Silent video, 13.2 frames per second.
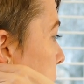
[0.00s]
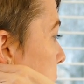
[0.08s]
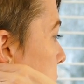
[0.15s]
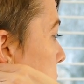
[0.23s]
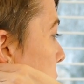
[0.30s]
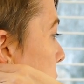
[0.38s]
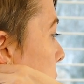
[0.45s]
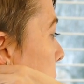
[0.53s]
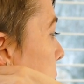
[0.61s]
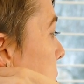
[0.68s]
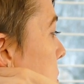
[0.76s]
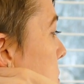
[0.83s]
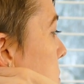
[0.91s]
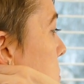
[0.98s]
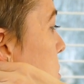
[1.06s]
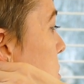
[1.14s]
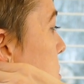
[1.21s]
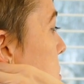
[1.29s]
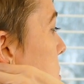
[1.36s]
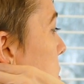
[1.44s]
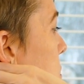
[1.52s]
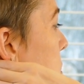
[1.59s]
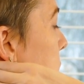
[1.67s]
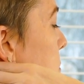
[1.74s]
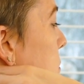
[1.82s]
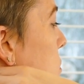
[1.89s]
at the top, just
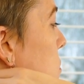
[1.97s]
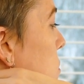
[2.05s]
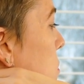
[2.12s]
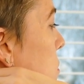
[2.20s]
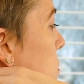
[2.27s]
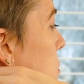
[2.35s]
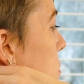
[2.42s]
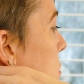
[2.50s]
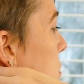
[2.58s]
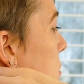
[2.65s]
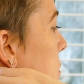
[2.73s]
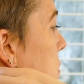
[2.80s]
slowly pull.